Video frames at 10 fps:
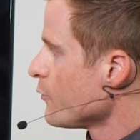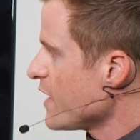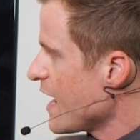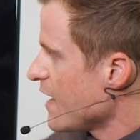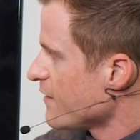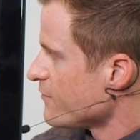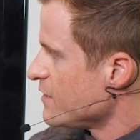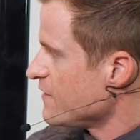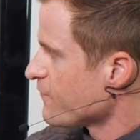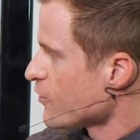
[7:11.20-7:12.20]
we have
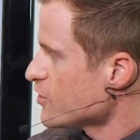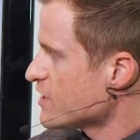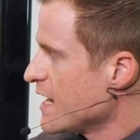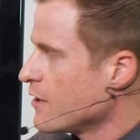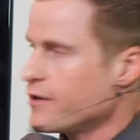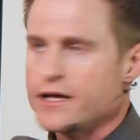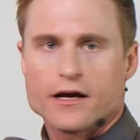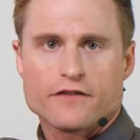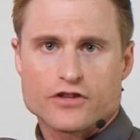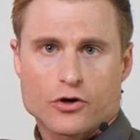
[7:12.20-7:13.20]
the first area
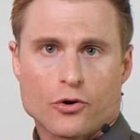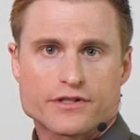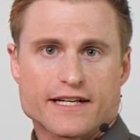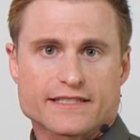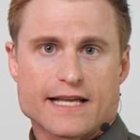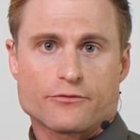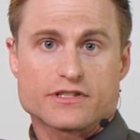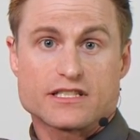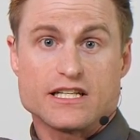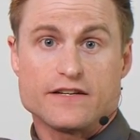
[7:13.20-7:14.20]
of the cortex that
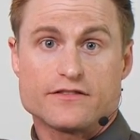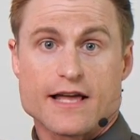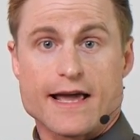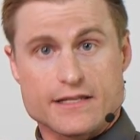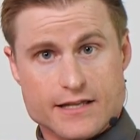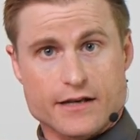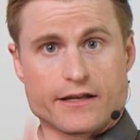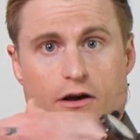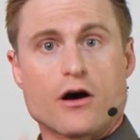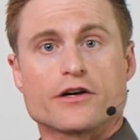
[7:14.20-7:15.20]
receives
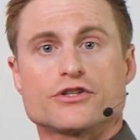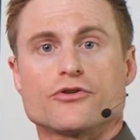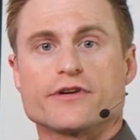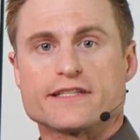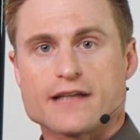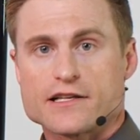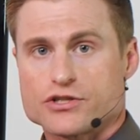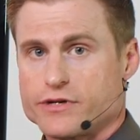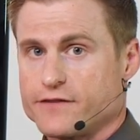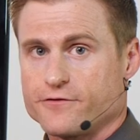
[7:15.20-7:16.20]
ascending auditory
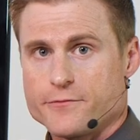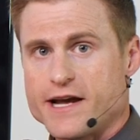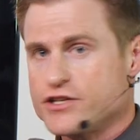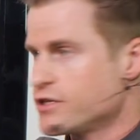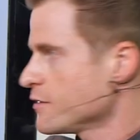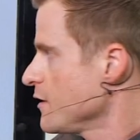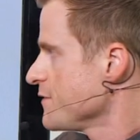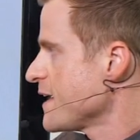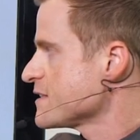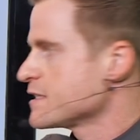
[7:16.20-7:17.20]
sensory information.
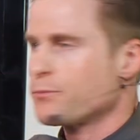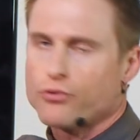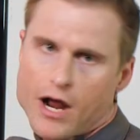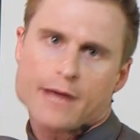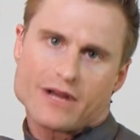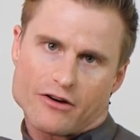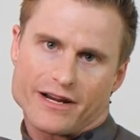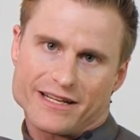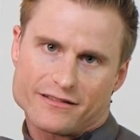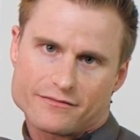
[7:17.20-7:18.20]
That's the
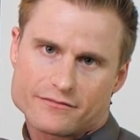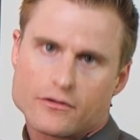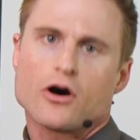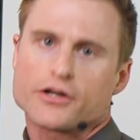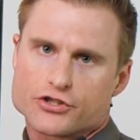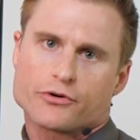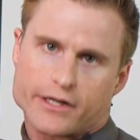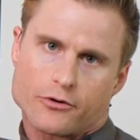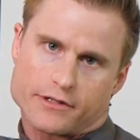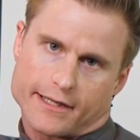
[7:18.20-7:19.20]
primary auditory
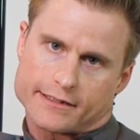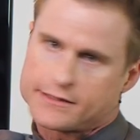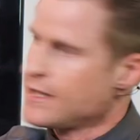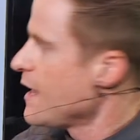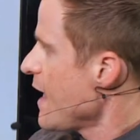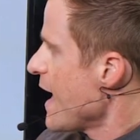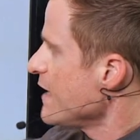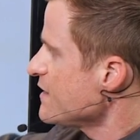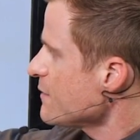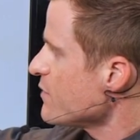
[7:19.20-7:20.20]
cortex.
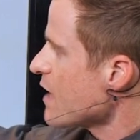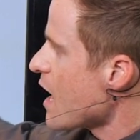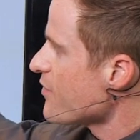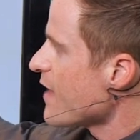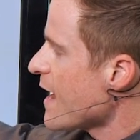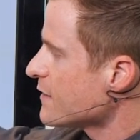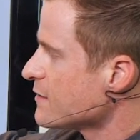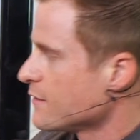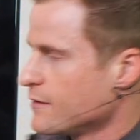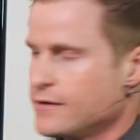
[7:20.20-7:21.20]
Anything beyond
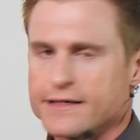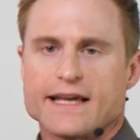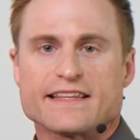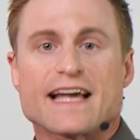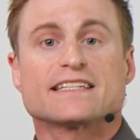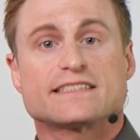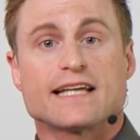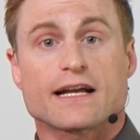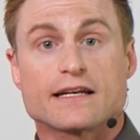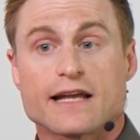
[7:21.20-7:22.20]
that, getting that
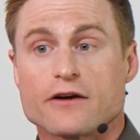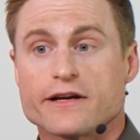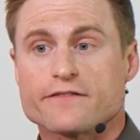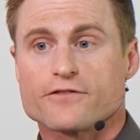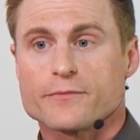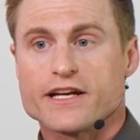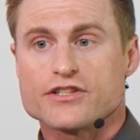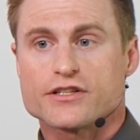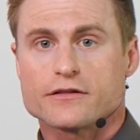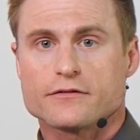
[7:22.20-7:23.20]
secondary
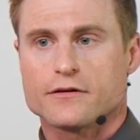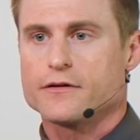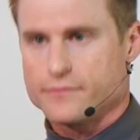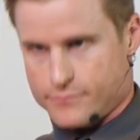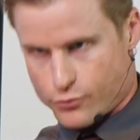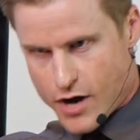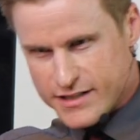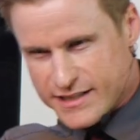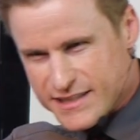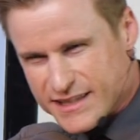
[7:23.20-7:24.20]
information,
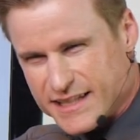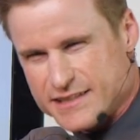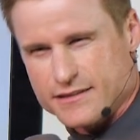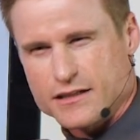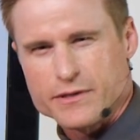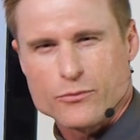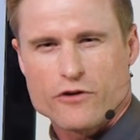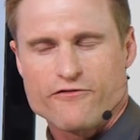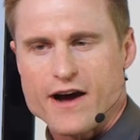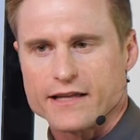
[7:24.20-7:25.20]
processing things a little bit more
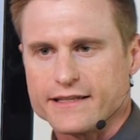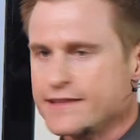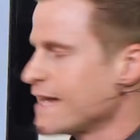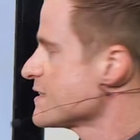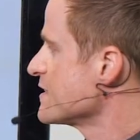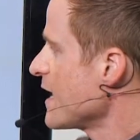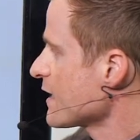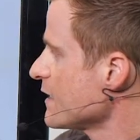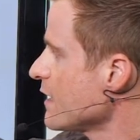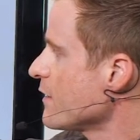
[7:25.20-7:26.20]
finely, that's
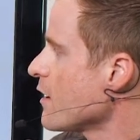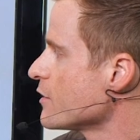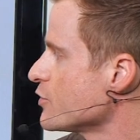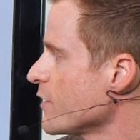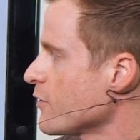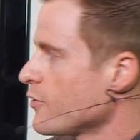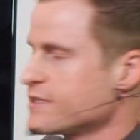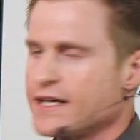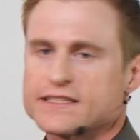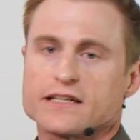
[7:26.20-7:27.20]
secondary auditory
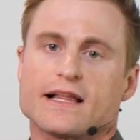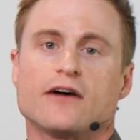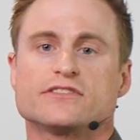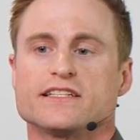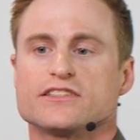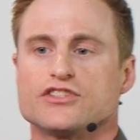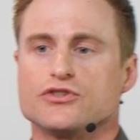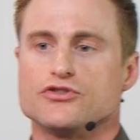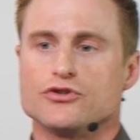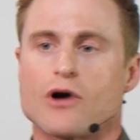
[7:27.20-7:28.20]
cortex. It allows us to
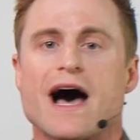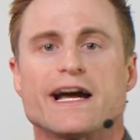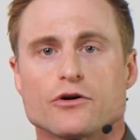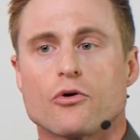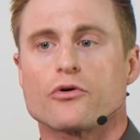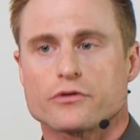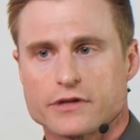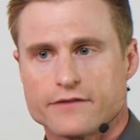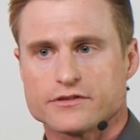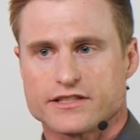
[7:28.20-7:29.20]
do higher order
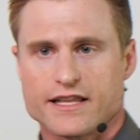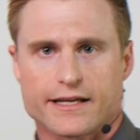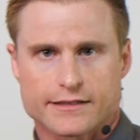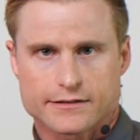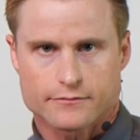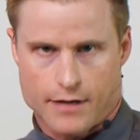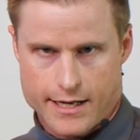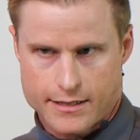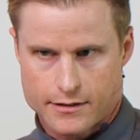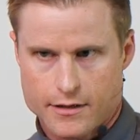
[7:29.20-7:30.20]
levels things
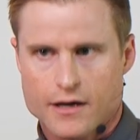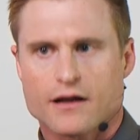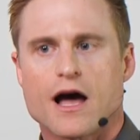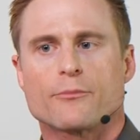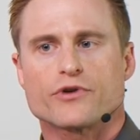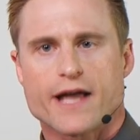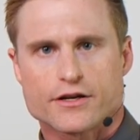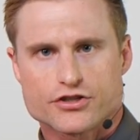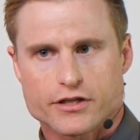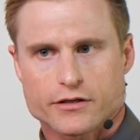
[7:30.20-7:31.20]
like
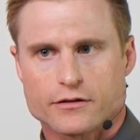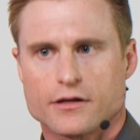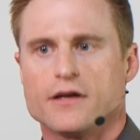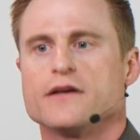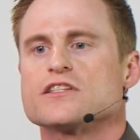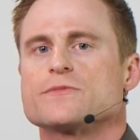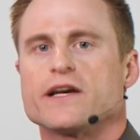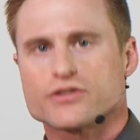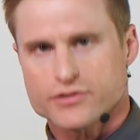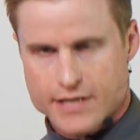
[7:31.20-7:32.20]
comprehension,
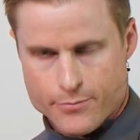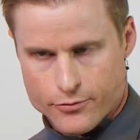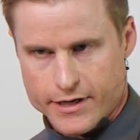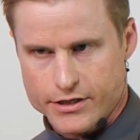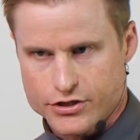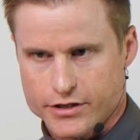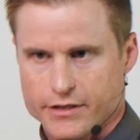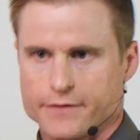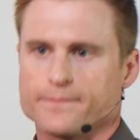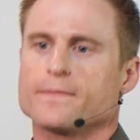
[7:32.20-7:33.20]
spatial
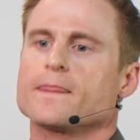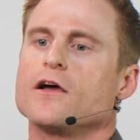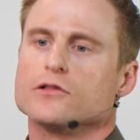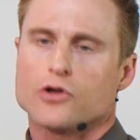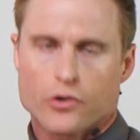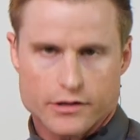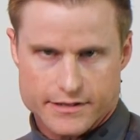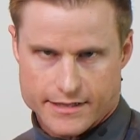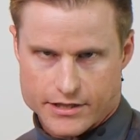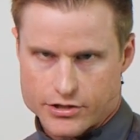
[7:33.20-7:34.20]
separation,
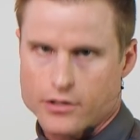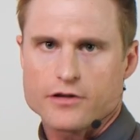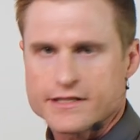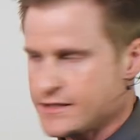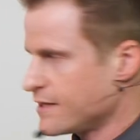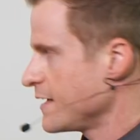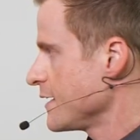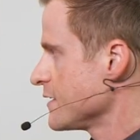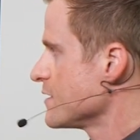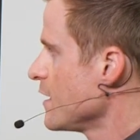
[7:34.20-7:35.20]
localization, all these
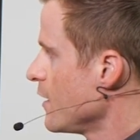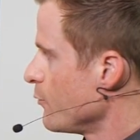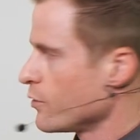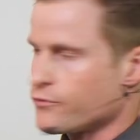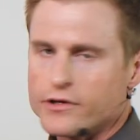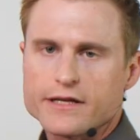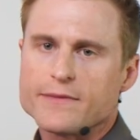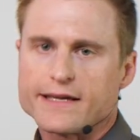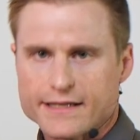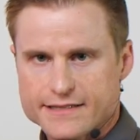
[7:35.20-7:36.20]
things. We're really
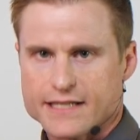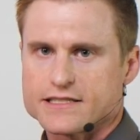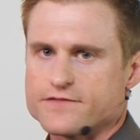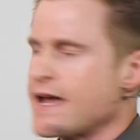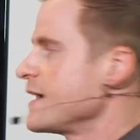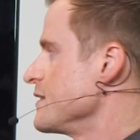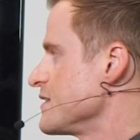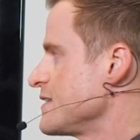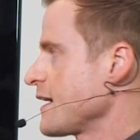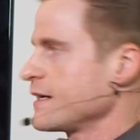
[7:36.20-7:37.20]
making sense of that in the
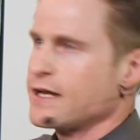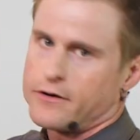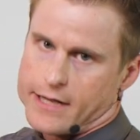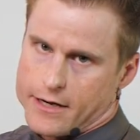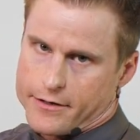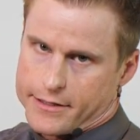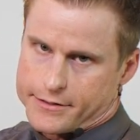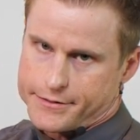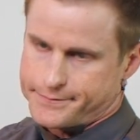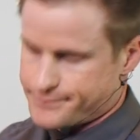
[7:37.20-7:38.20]
secondary
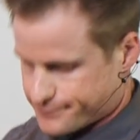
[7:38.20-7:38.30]
areas.